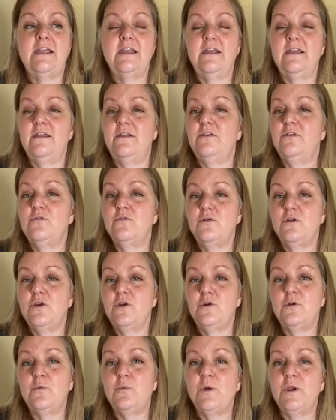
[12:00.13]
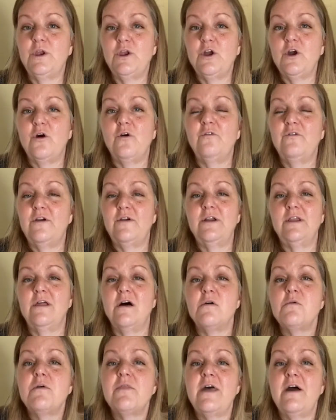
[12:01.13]
you wouldn't go very
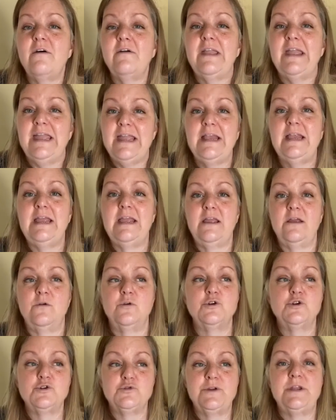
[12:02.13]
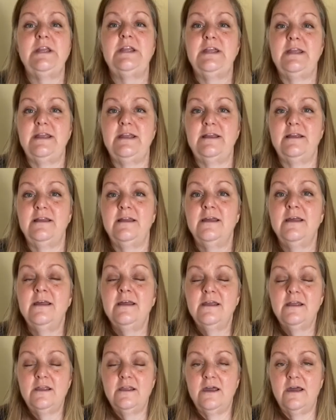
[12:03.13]
long without eating or drinking.
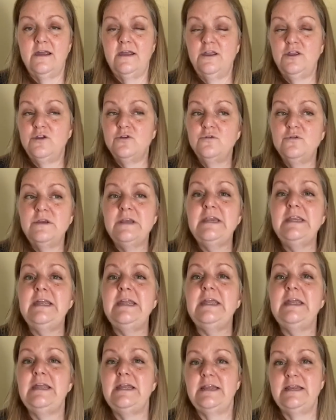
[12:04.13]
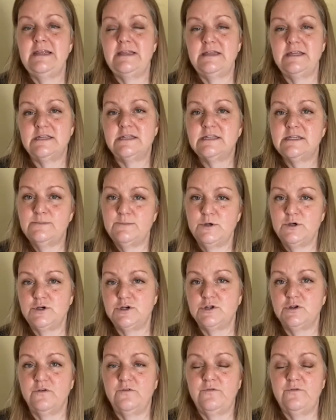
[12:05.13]
You need this
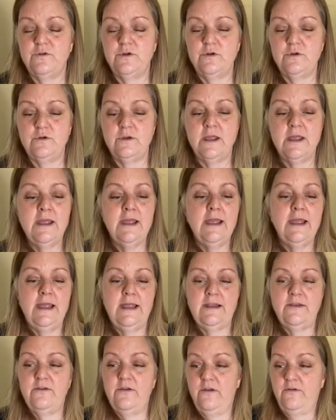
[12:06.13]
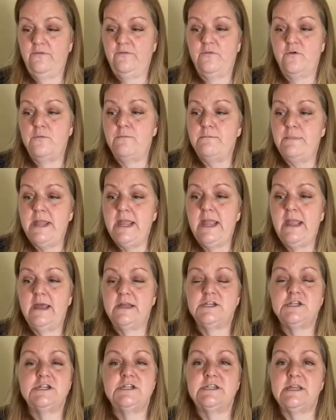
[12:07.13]
spiritual food. And for me,
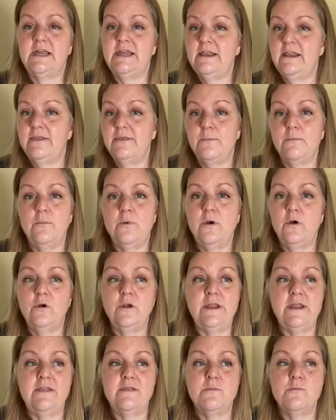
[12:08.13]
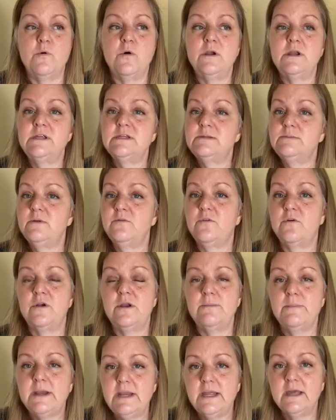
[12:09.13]
it's just early in the mornings before
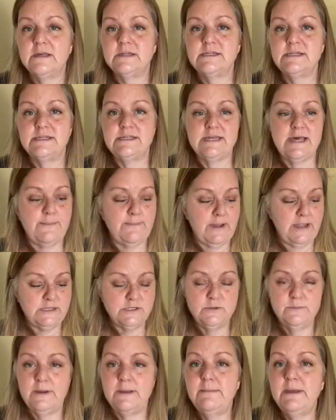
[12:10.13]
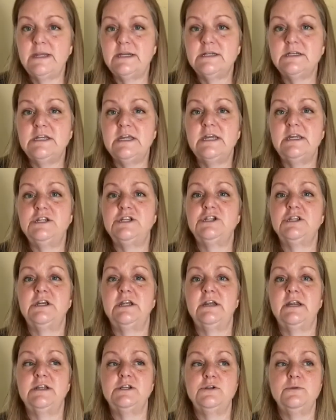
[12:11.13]
anybody else is up, I do my
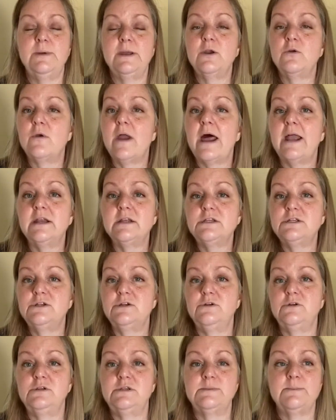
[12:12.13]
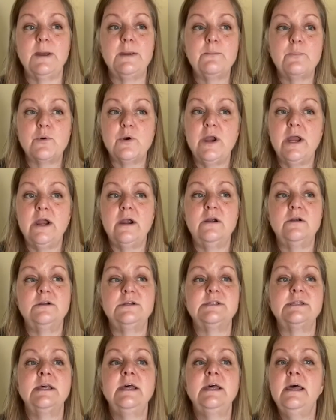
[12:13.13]
meditation, I do my gratitudes, my
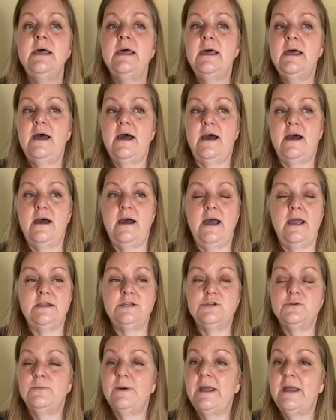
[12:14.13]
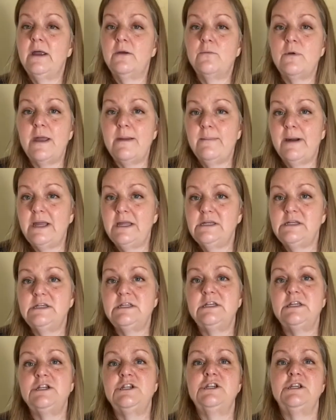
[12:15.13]
prayers, I write my
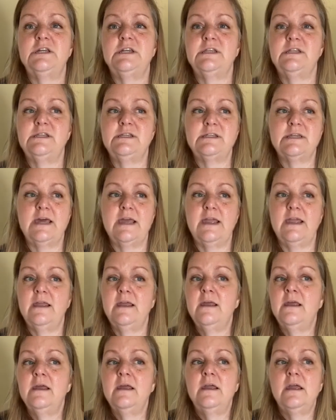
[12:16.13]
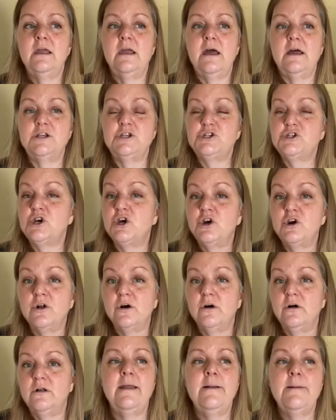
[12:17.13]
intentions, I
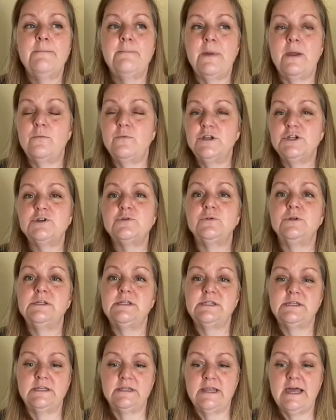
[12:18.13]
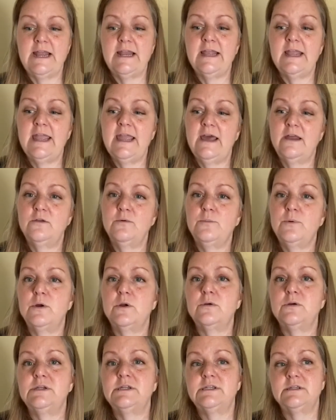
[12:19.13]
journal. My ritual is to light a candle, put
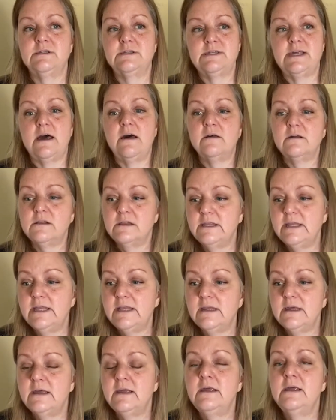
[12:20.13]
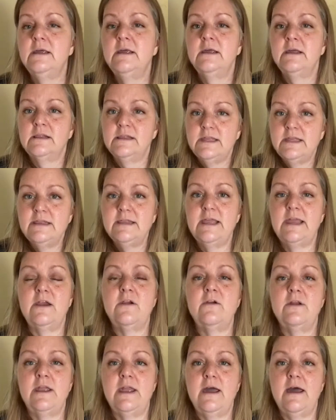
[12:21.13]
crystals out, clean the
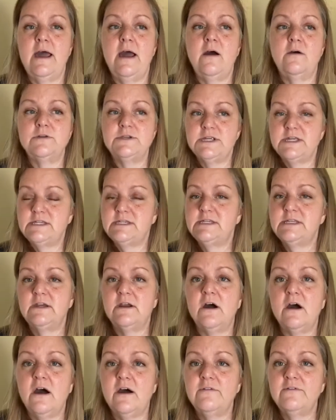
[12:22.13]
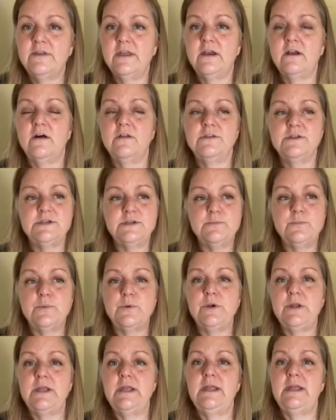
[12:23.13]
area out, dust it off, get all the
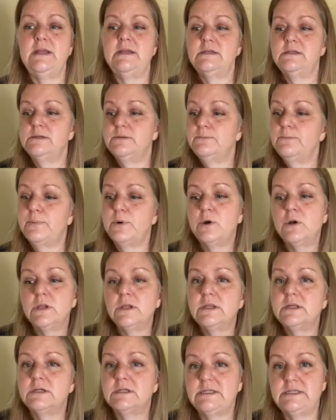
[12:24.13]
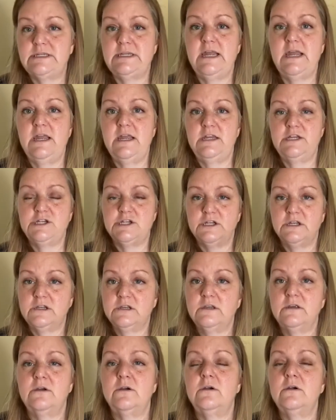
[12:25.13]
debris, and to burn a little sage and
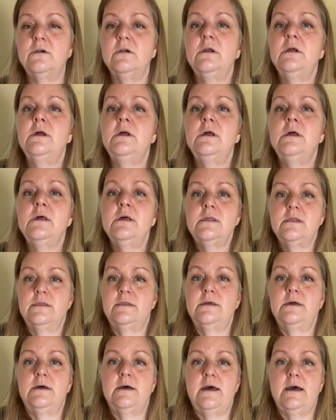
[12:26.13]
clear the